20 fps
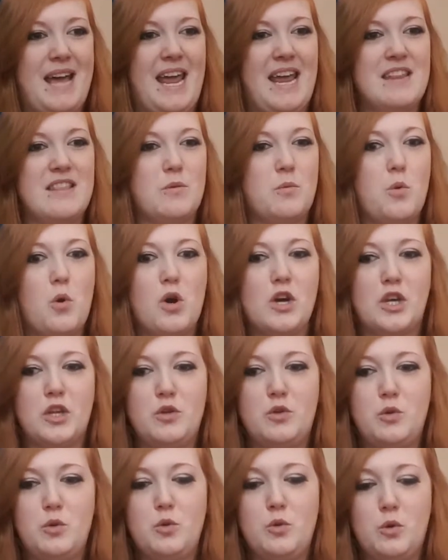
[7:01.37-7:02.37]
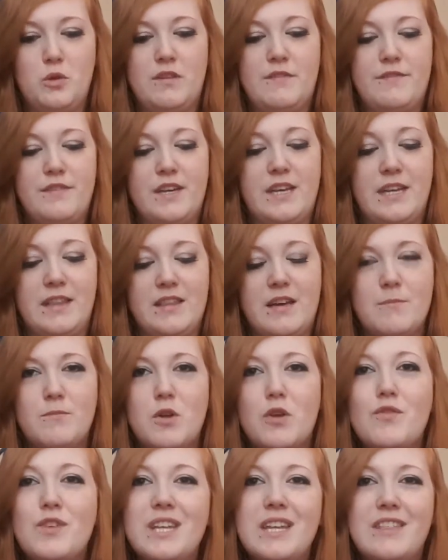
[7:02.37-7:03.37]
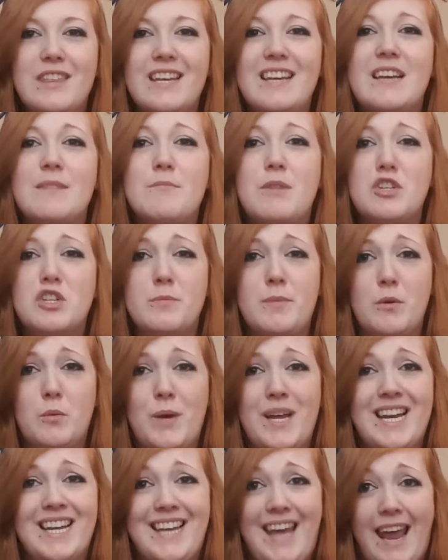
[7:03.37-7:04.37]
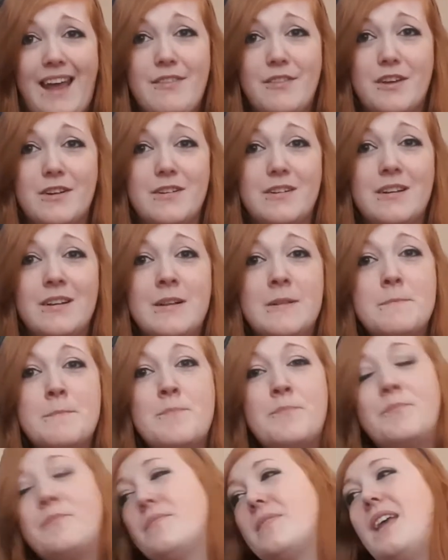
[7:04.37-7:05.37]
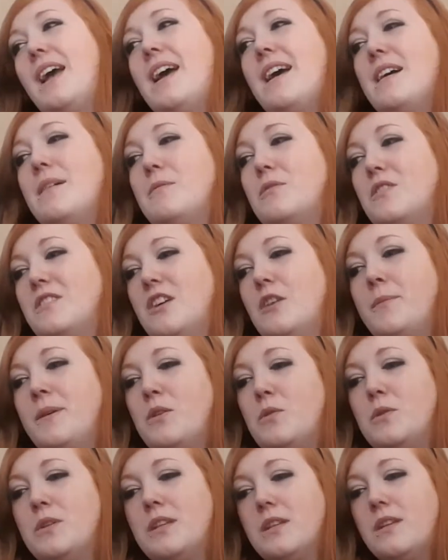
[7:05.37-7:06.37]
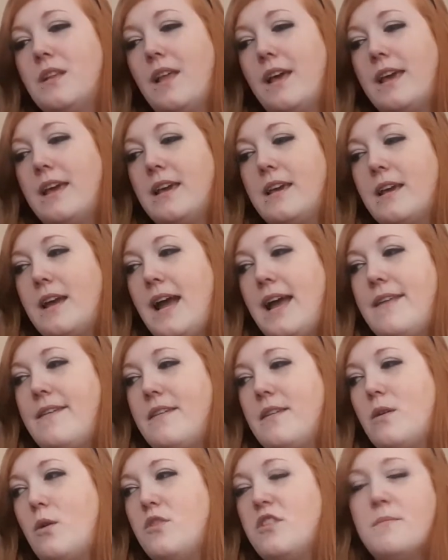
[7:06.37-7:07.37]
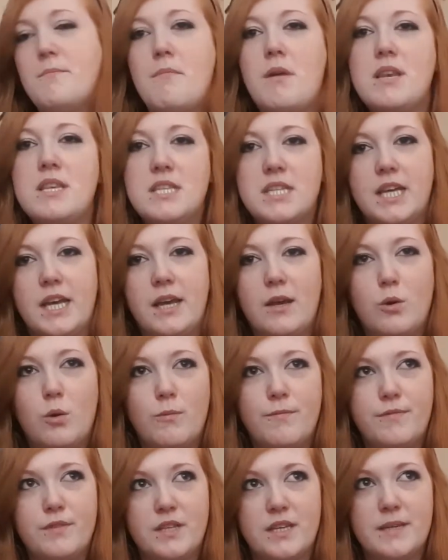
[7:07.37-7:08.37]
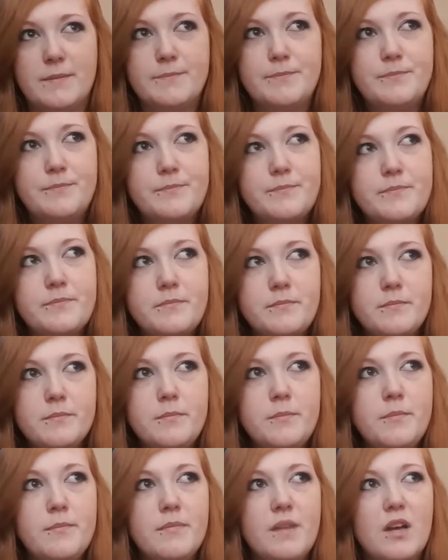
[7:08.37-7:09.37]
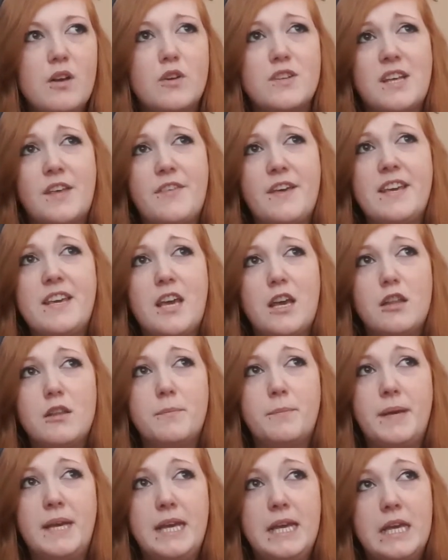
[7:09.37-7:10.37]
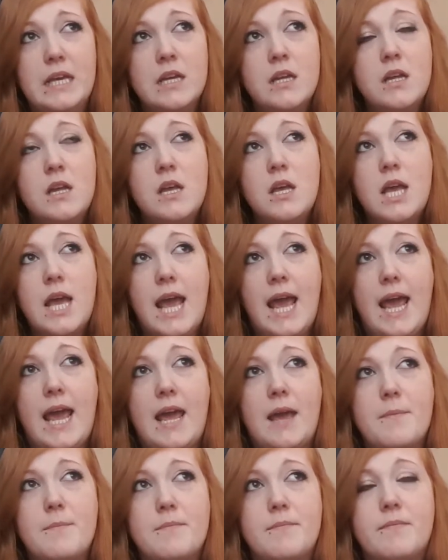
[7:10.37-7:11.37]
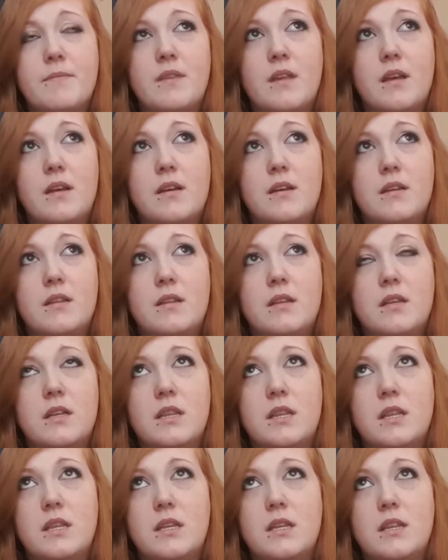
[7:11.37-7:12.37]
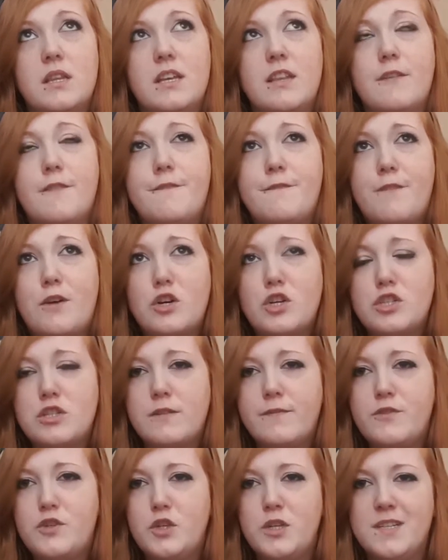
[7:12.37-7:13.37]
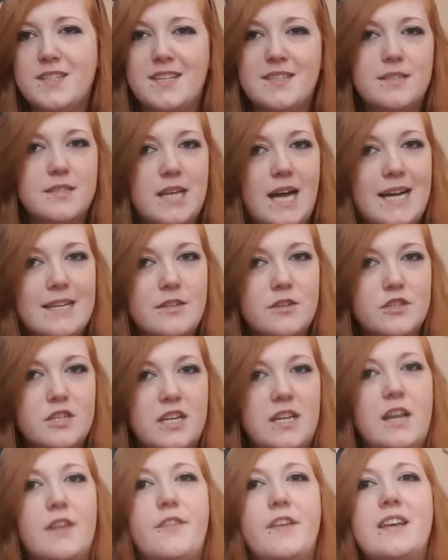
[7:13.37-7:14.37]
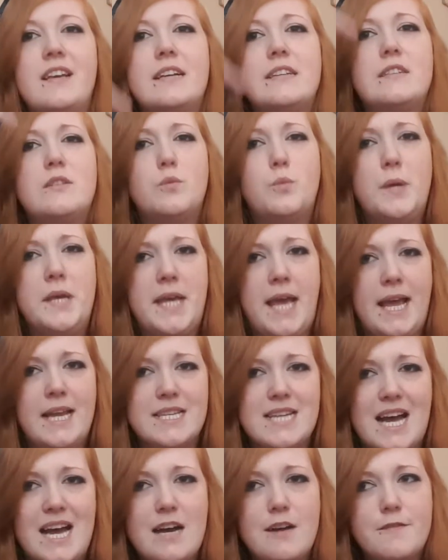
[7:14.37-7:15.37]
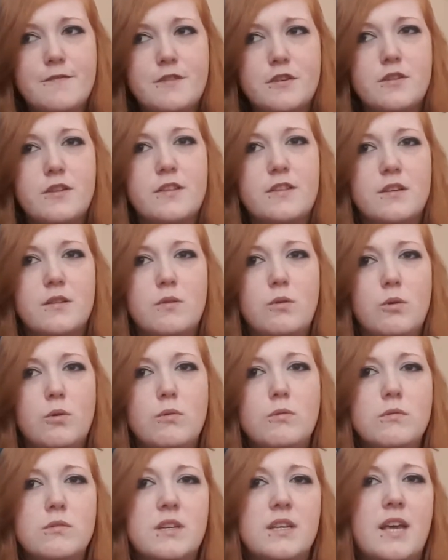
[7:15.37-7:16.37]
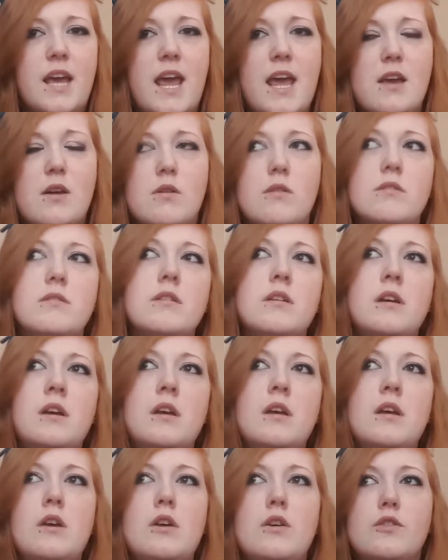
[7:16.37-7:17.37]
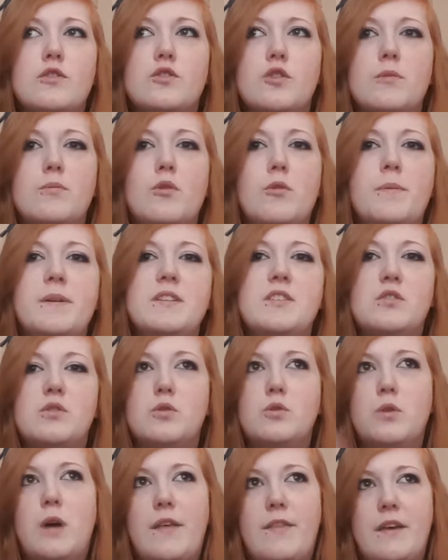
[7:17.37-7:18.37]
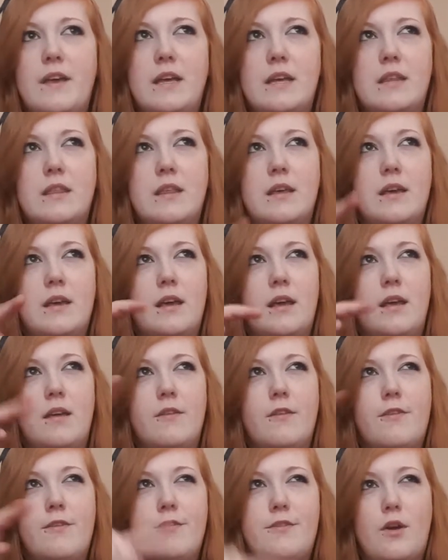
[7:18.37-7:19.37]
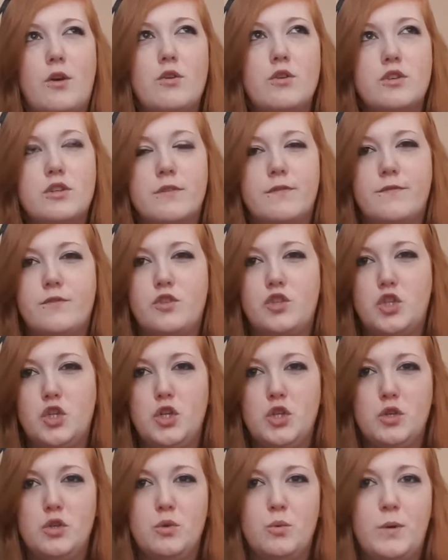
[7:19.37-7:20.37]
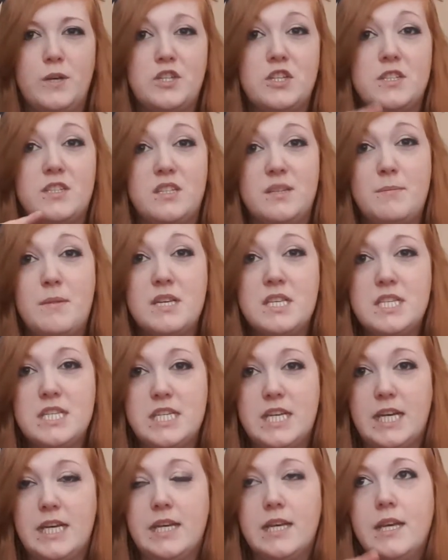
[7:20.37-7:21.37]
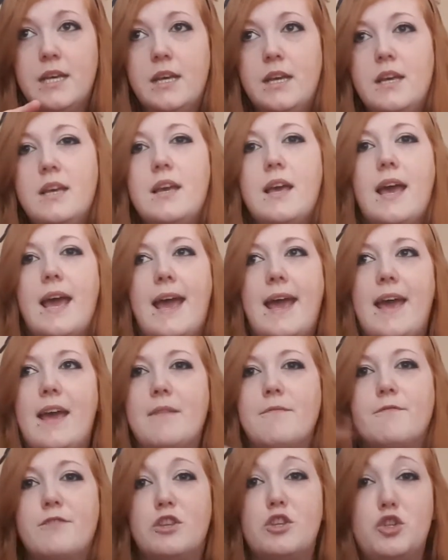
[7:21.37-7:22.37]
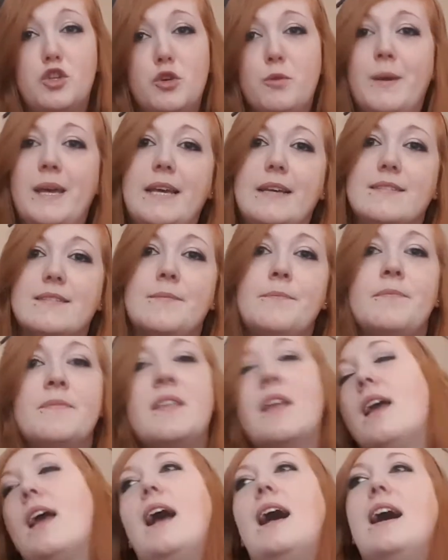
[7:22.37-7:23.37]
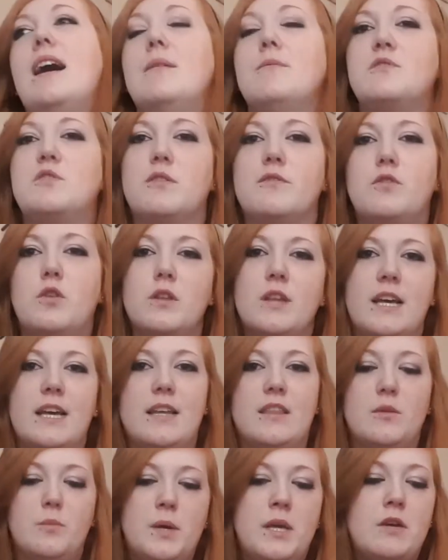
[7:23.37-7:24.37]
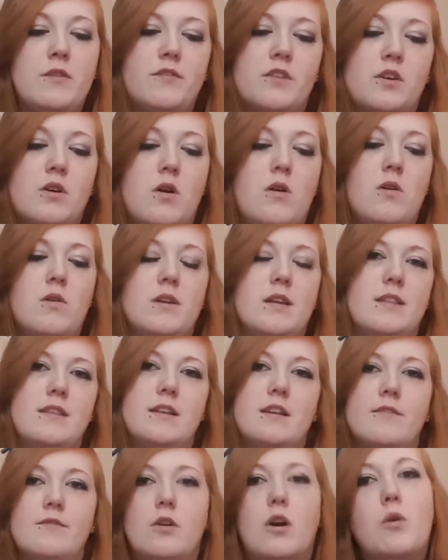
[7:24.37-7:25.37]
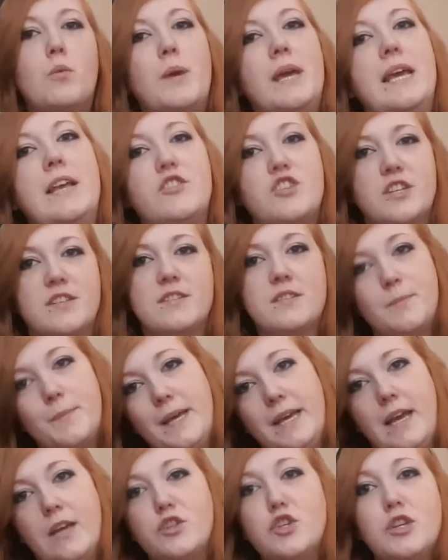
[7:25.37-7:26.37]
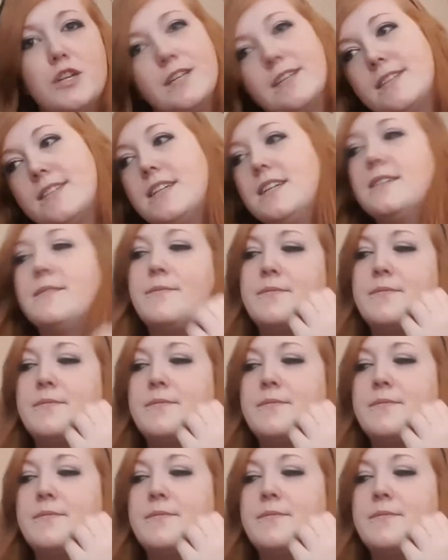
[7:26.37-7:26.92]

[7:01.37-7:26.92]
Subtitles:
head that what I could do on the flight that I'm not really thinking much about when I get there, because I'll be going like on the Monday hopefully, because I think it'll be like the 1st of June is a Saturday, and I think it's the weekend after that they'll hold a-kon, so I'm hoping to go, I think the 3rd of June, which is the Monday, for the 2 weeks. So I've got like the week of the con, and then I've got a week just to be a tourist.